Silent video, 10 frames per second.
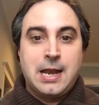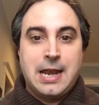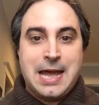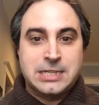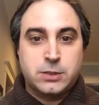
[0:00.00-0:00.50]

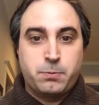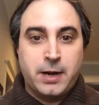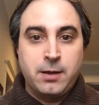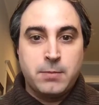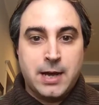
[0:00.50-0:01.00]
las
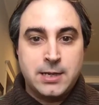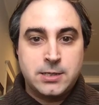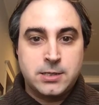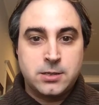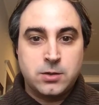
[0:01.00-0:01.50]

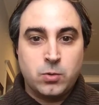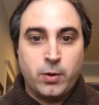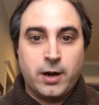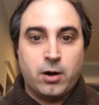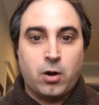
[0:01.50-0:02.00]
primas,
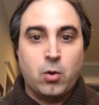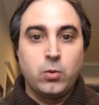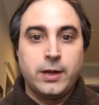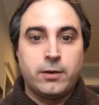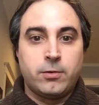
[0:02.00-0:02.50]
we are
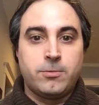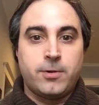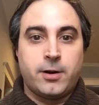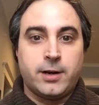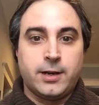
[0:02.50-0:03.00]
only
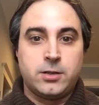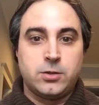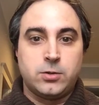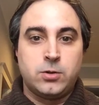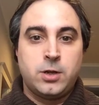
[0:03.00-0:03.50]
referring
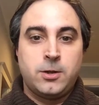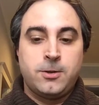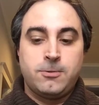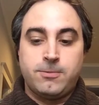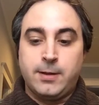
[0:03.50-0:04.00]
to
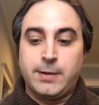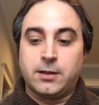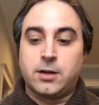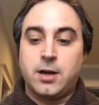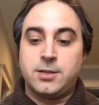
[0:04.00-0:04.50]
female
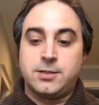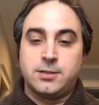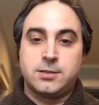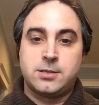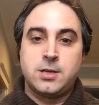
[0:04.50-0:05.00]

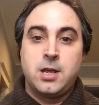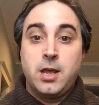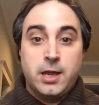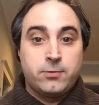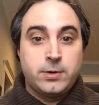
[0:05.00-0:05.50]
cousins.
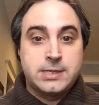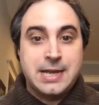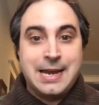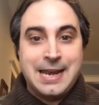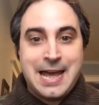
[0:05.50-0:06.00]
If we
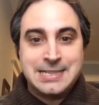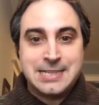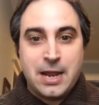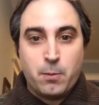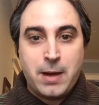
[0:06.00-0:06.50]
say las
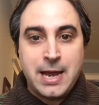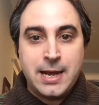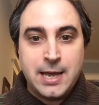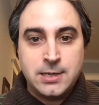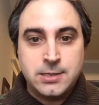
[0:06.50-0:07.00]

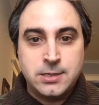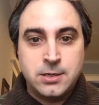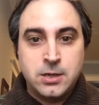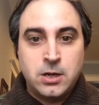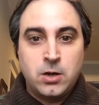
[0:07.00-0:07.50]
hermanas,
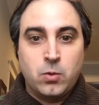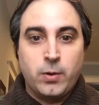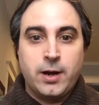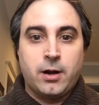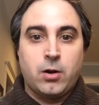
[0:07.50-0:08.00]

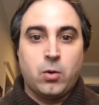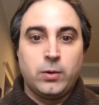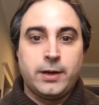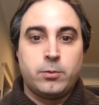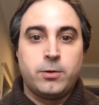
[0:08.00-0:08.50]
we are
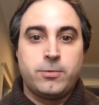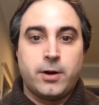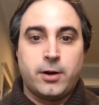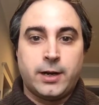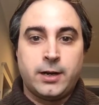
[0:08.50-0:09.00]
only
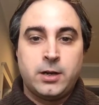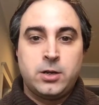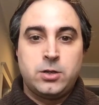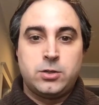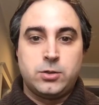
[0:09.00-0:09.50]
referring
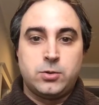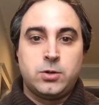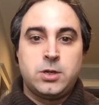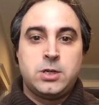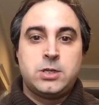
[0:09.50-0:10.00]
to
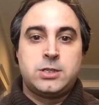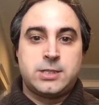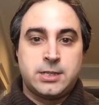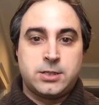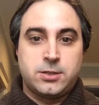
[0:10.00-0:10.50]

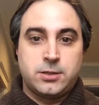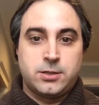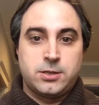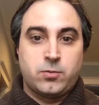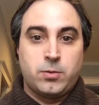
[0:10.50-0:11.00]

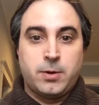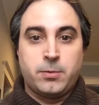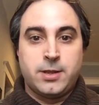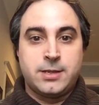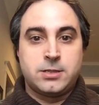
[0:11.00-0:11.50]
sisters.
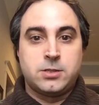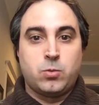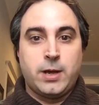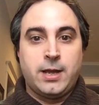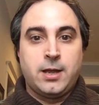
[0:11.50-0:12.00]
Remember, this is the
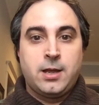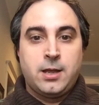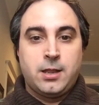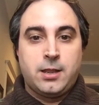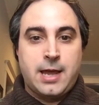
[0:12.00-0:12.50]
way
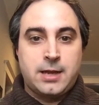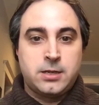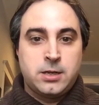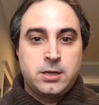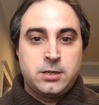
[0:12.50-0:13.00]

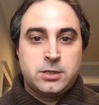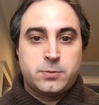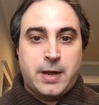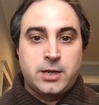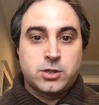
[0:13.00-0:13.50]
that
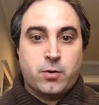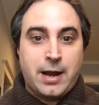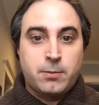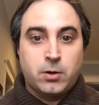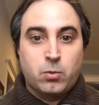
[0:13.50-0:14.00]
Spanish
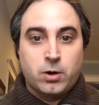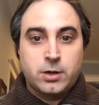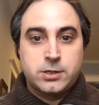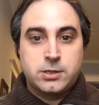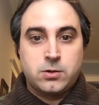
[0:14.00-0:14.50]
grammar
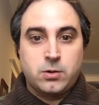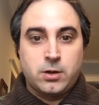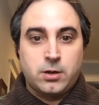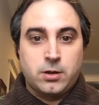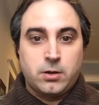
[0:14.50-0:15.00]
works
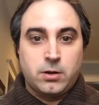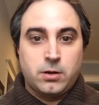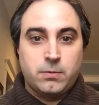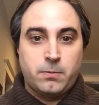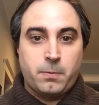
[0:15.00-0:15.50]

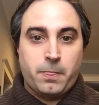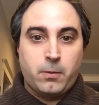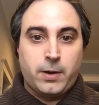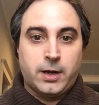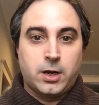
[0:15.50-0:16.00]

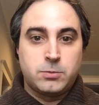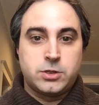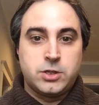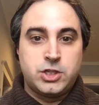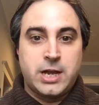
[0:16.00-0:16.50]
when it comes
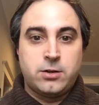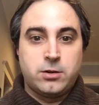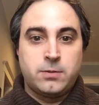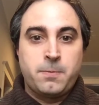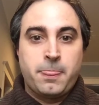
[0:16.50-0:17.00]
to
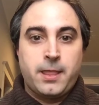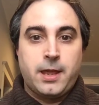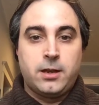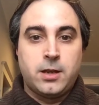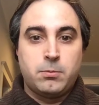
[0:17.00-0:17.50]
gender
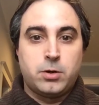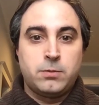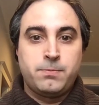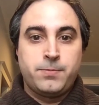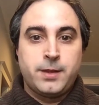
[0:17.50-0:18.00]
and
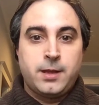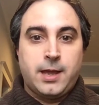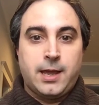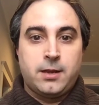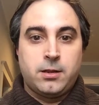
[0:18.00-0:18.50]
number,
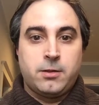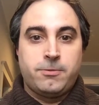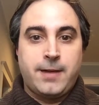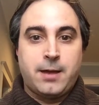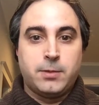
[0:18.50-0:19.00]
and the
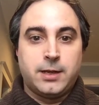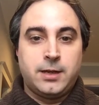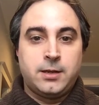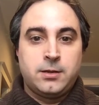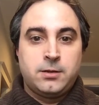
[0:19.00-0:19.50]

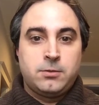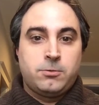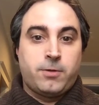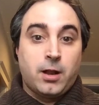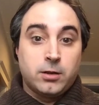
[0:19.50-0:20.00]
family
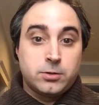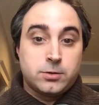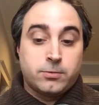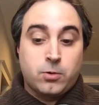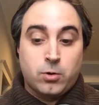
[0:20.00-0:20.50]
follows,
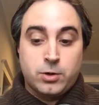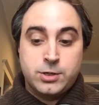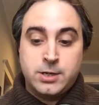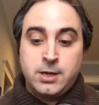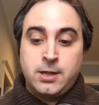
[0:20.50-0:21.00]
of
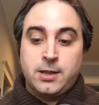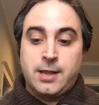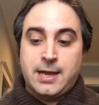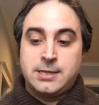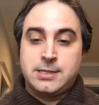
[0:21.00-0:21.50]
course,
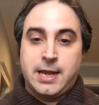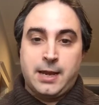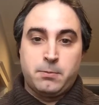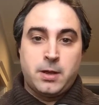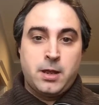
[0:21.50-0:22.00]
that
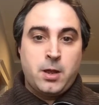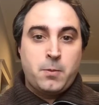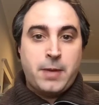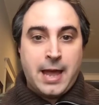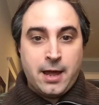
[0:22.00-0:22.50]
same
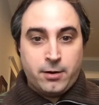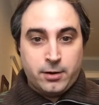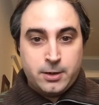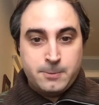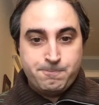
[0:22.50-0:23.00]

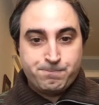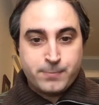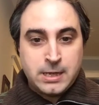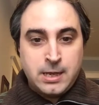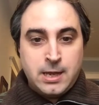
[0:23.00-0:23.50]
pattern.
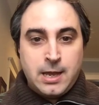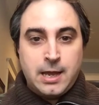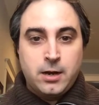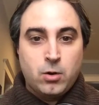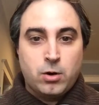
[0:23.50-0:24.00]

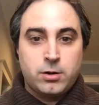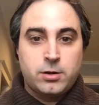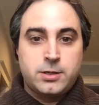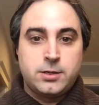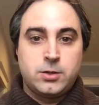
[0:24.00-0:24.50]
And in order
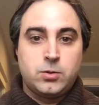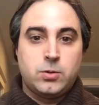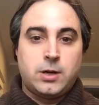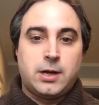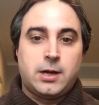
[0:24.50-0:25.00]
to